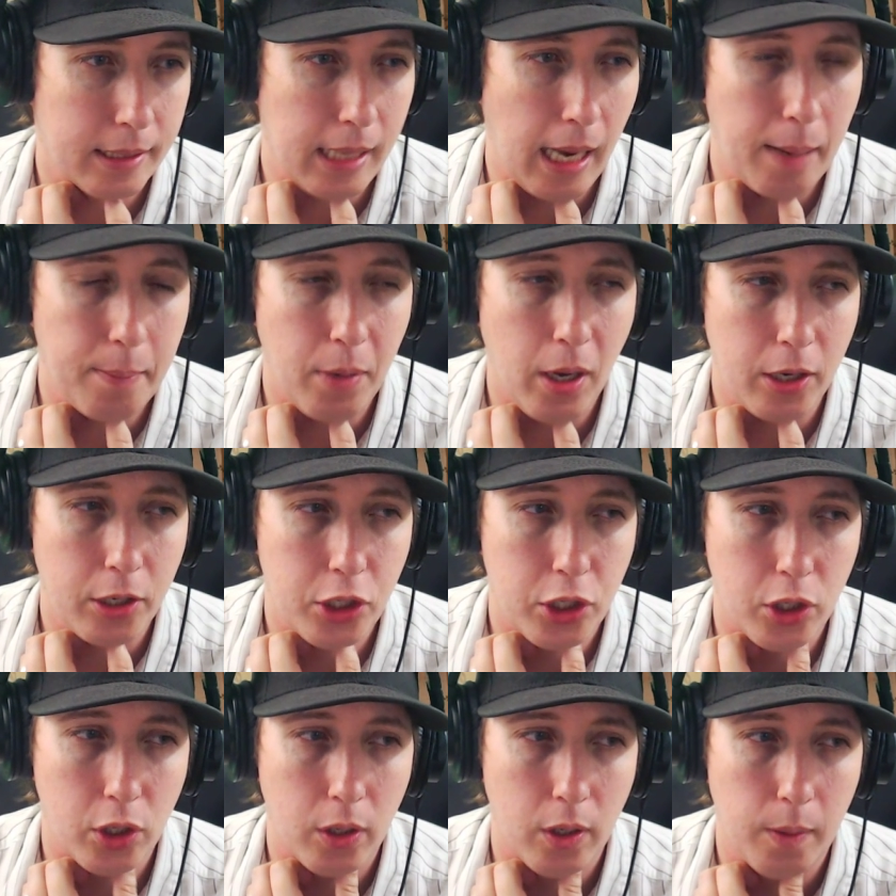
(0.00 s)
I'm not
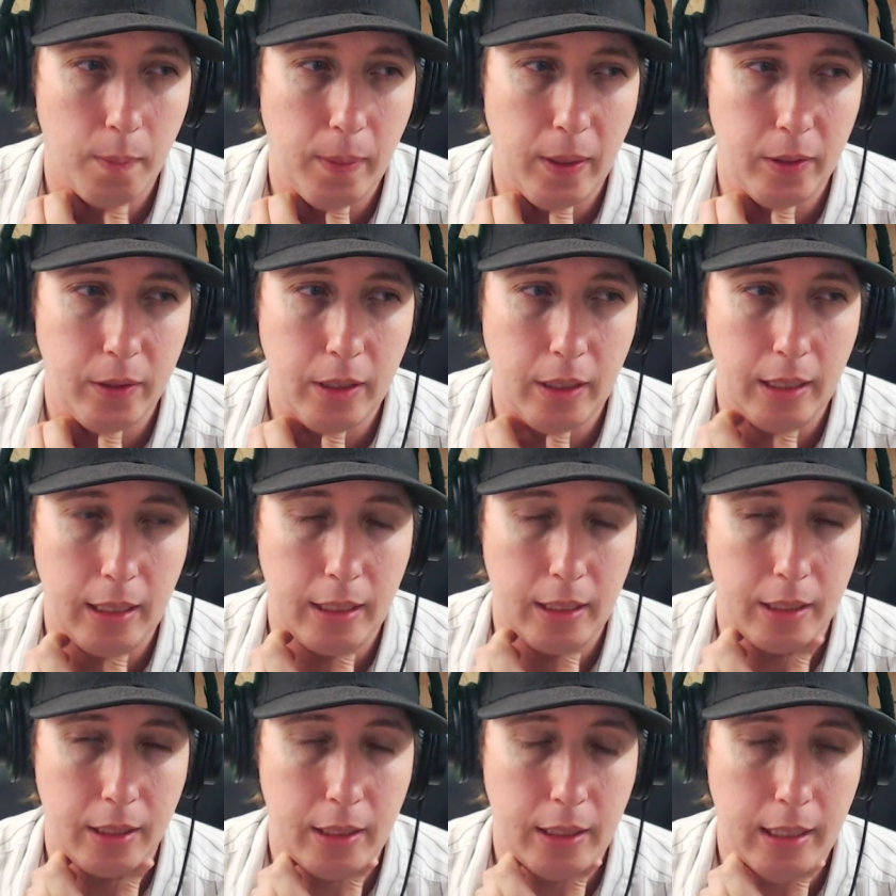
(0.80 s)
sure about
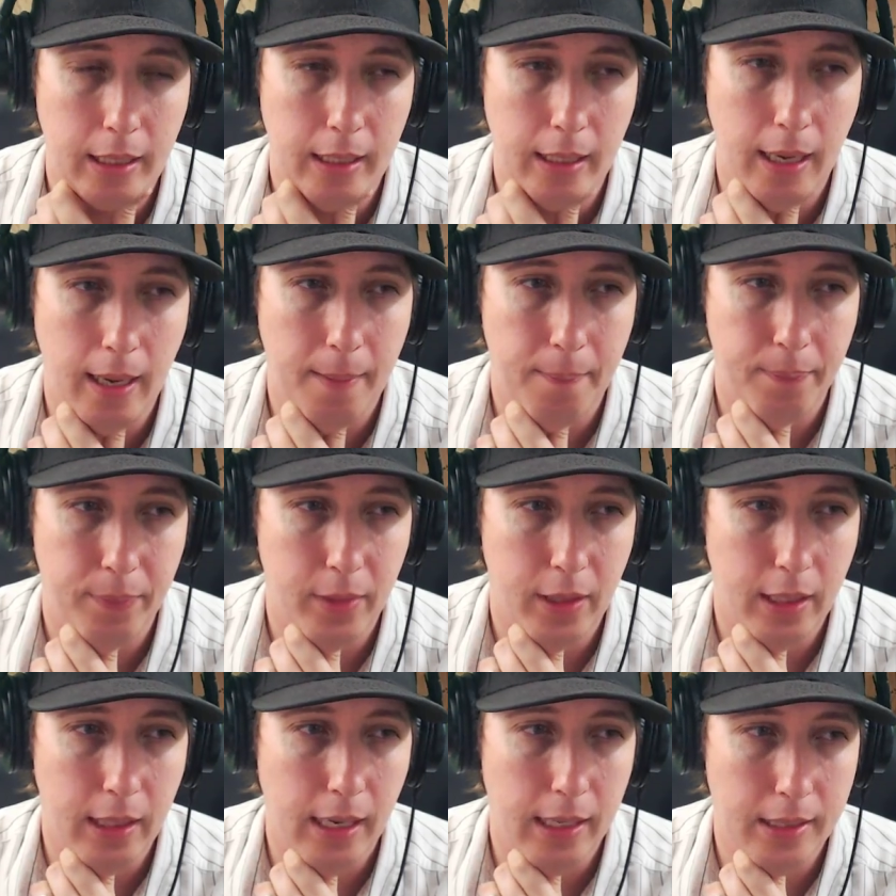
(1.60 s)
the
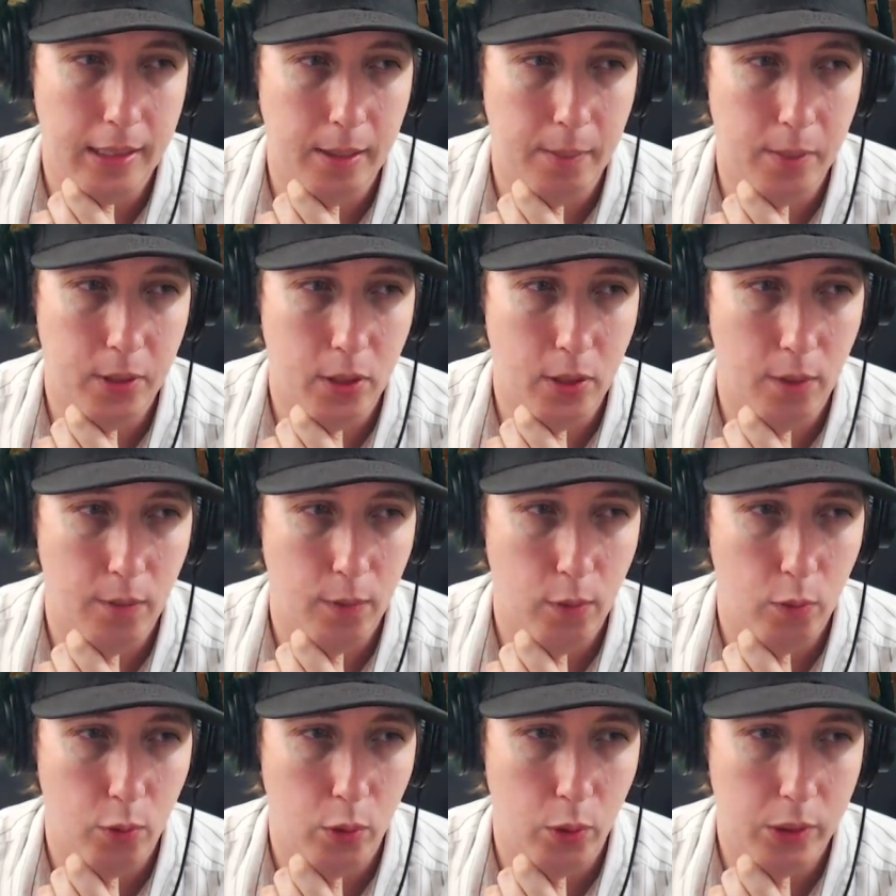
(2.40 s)
custom
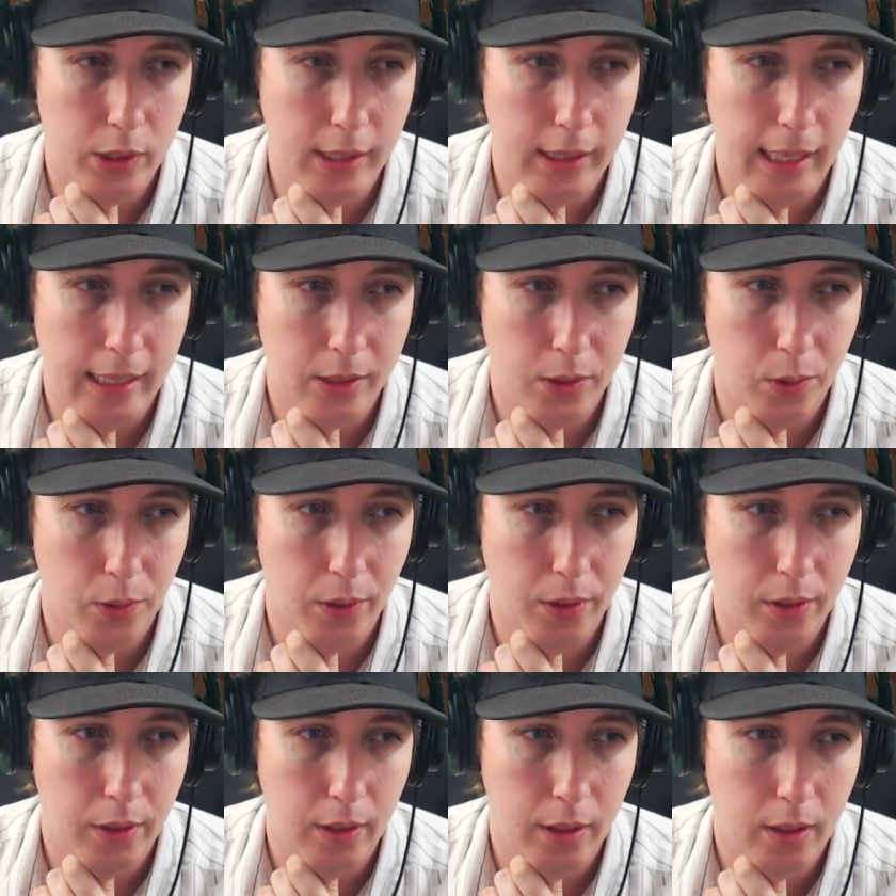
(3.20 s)
server rules and that sort
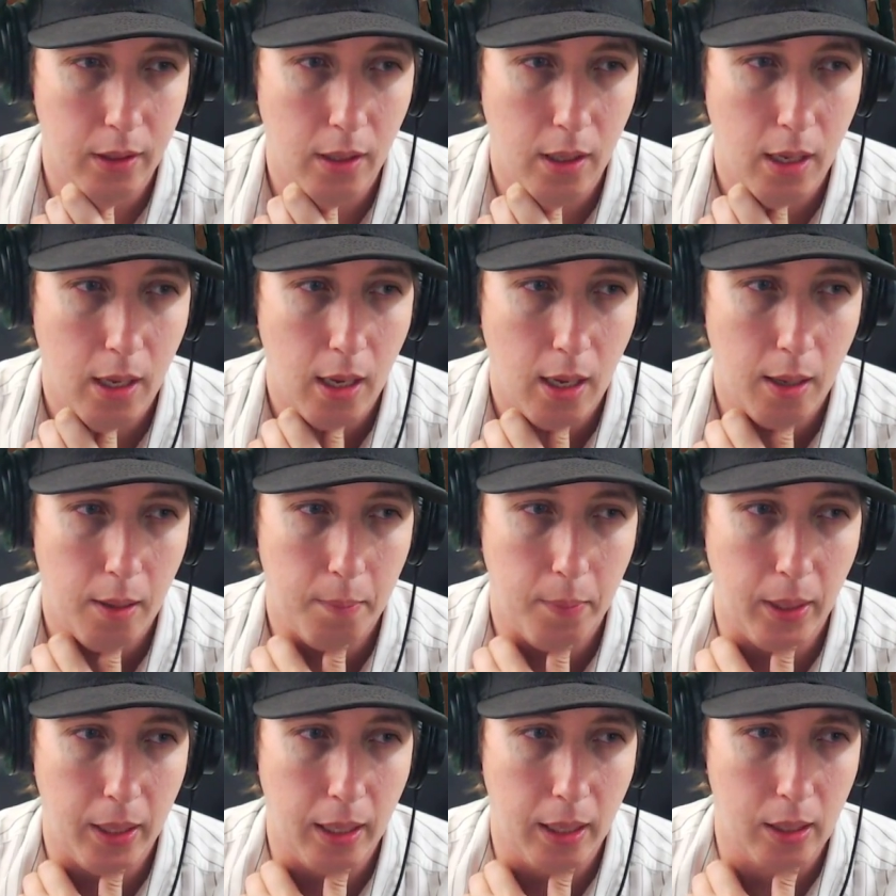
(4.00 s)
of thing,
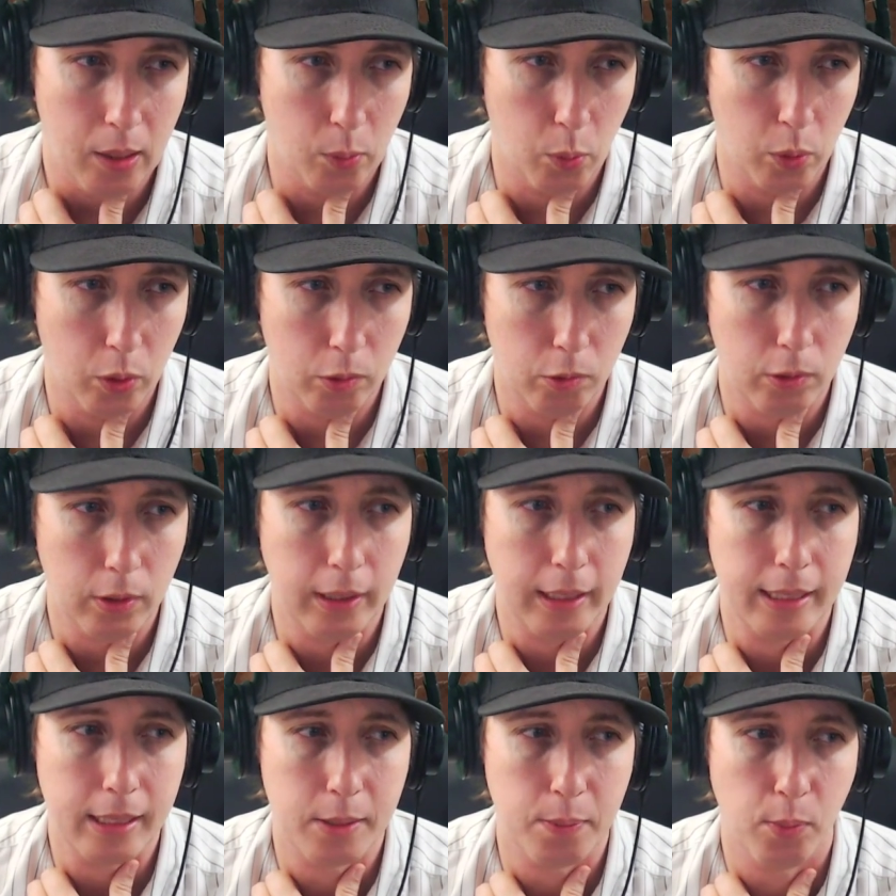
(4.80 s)
but we'll
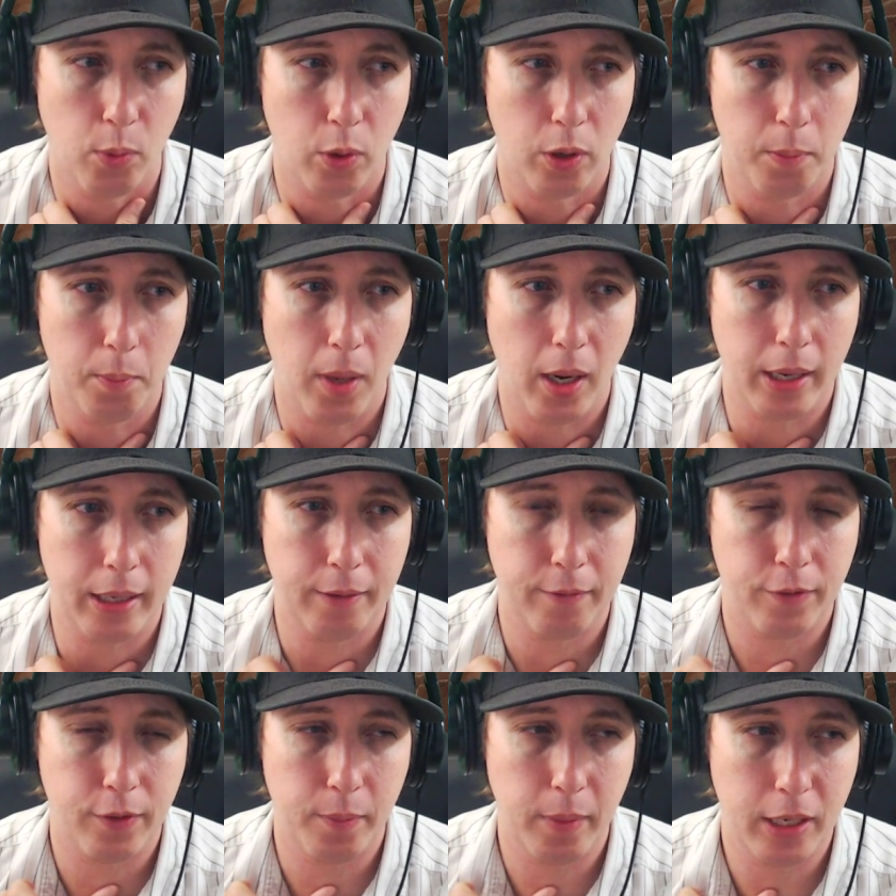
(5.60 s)
release more mod
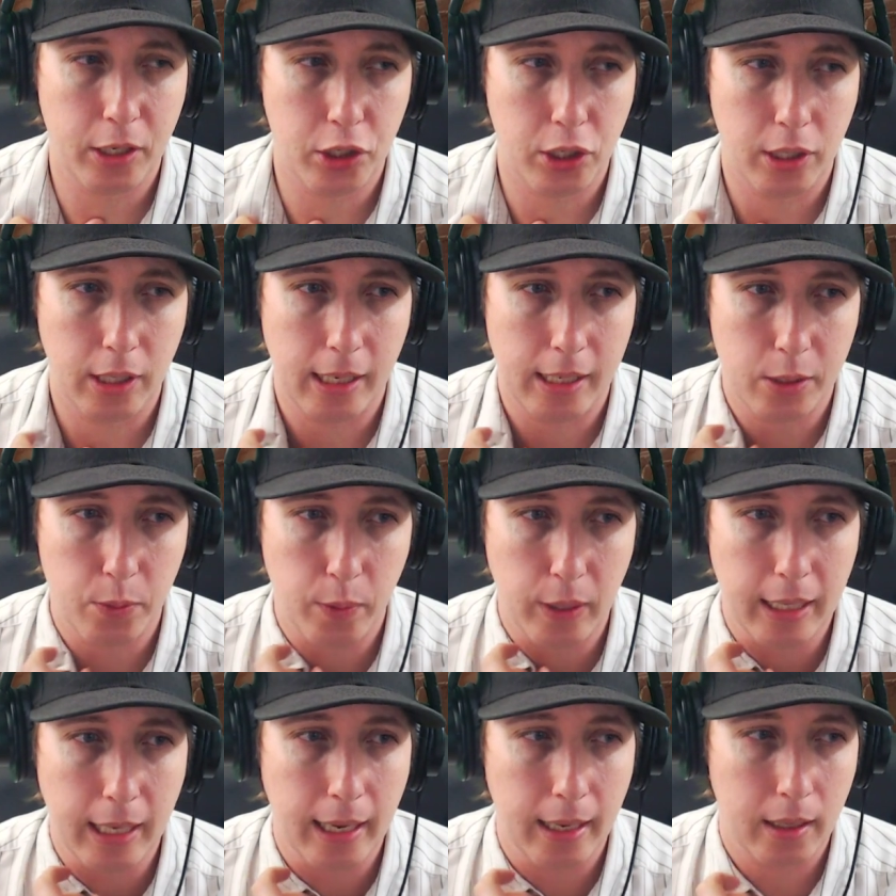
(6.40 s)
information as we
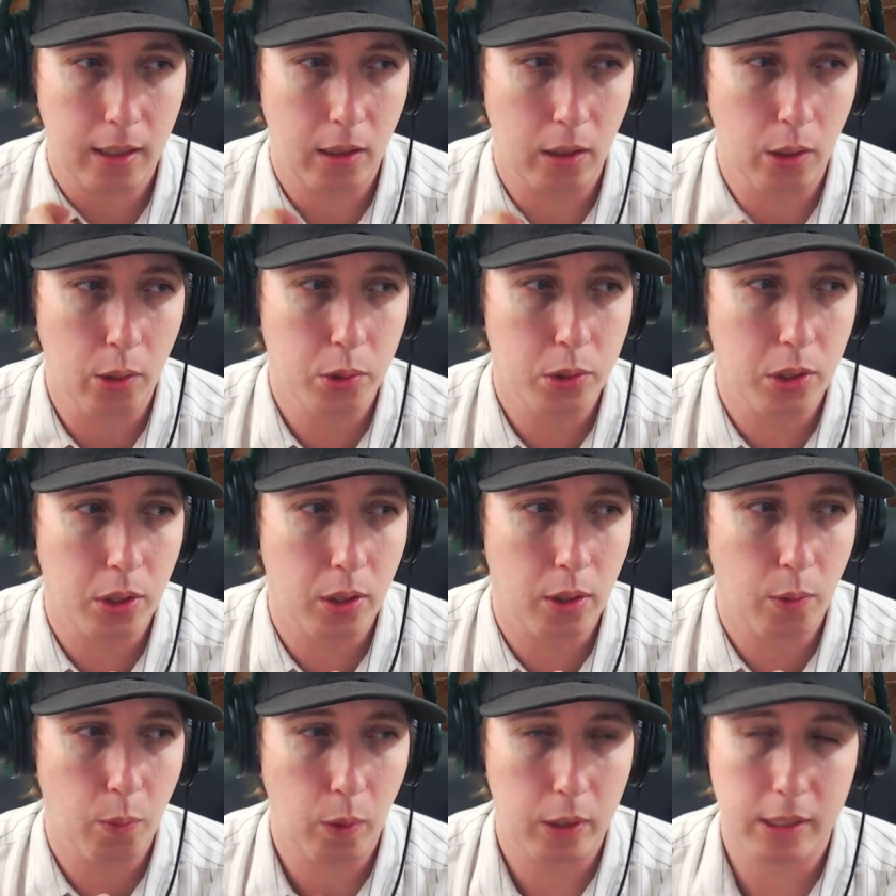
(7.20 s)
get
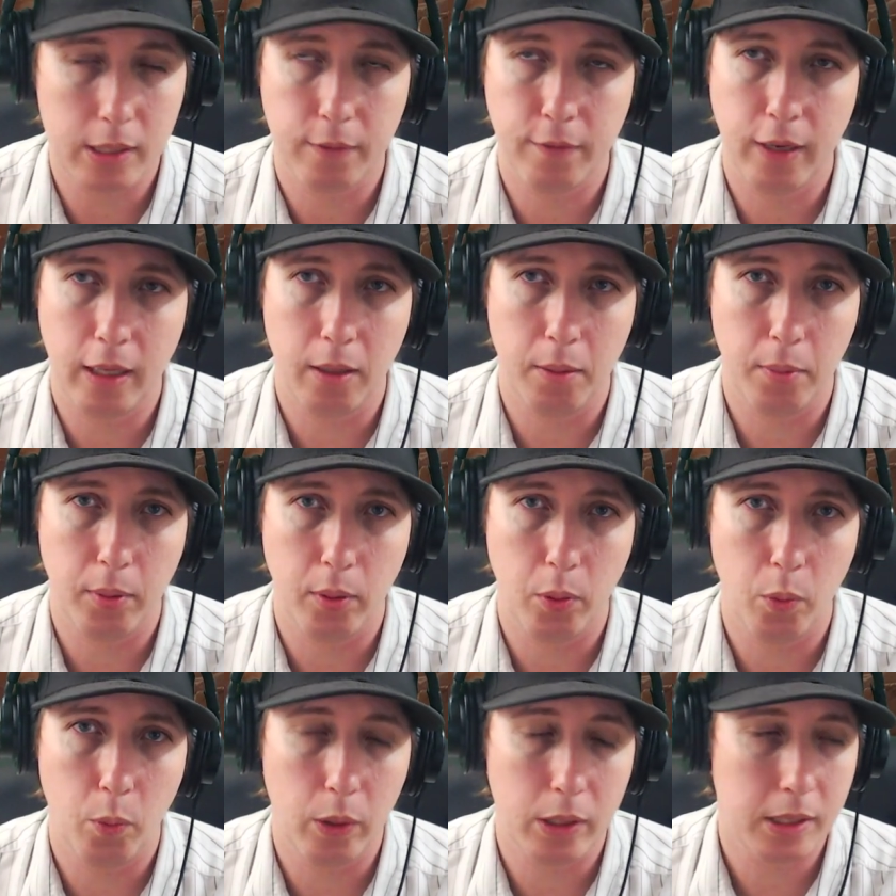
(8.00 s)
closer, what's
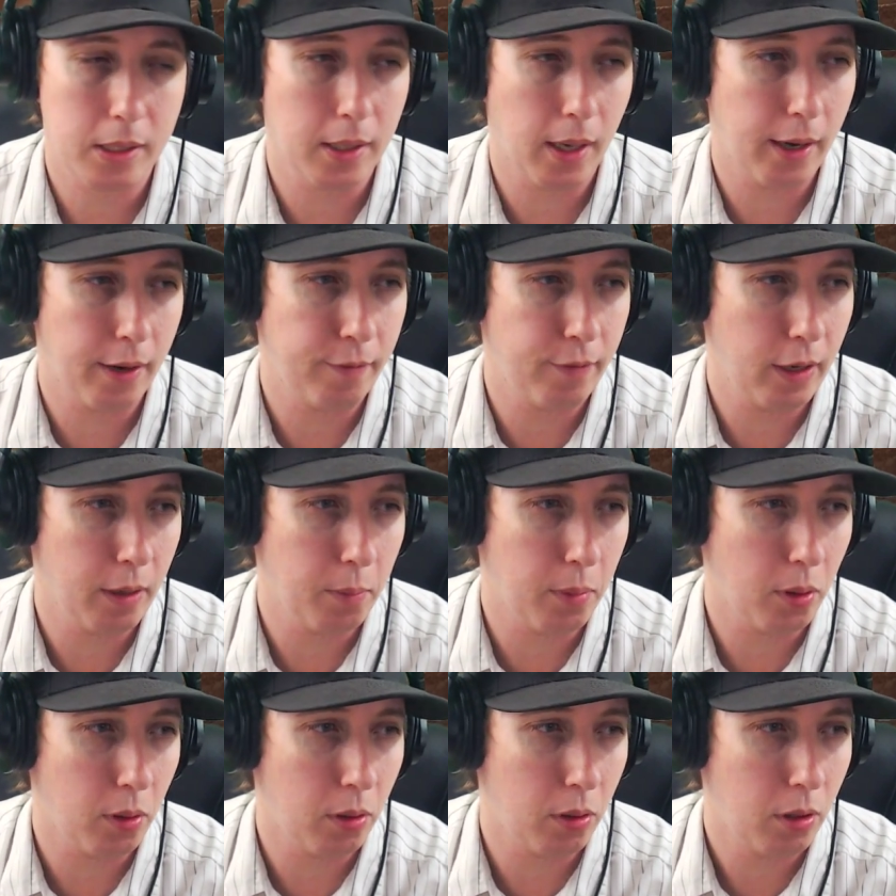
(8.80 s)
available and what's not
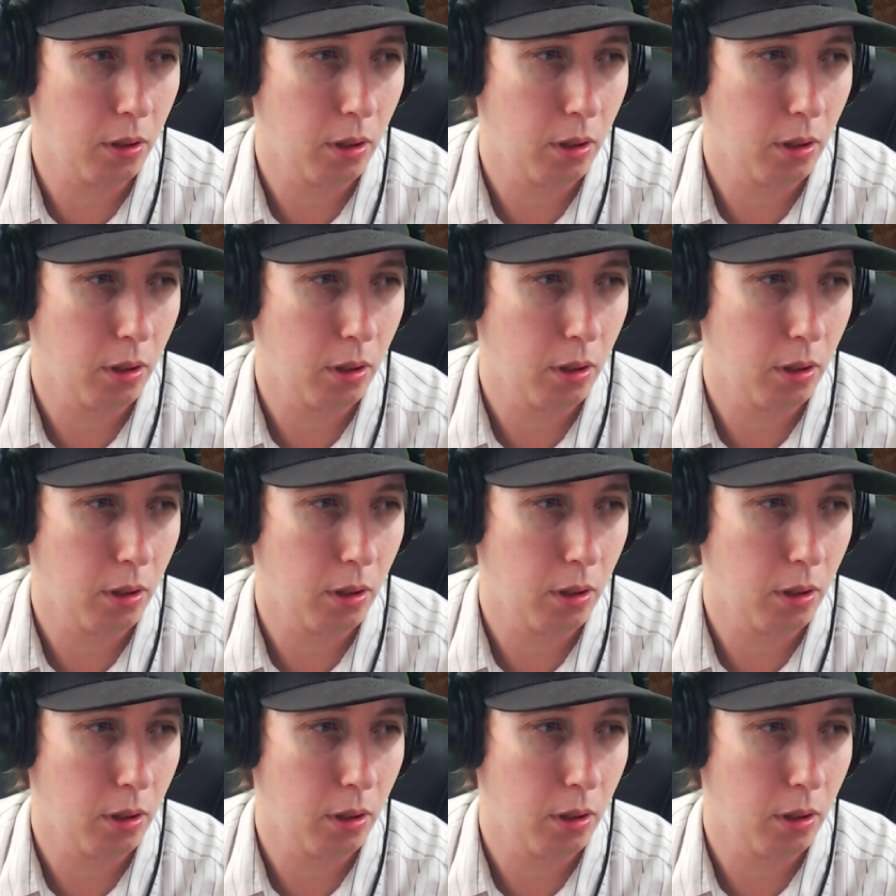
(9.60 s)
available.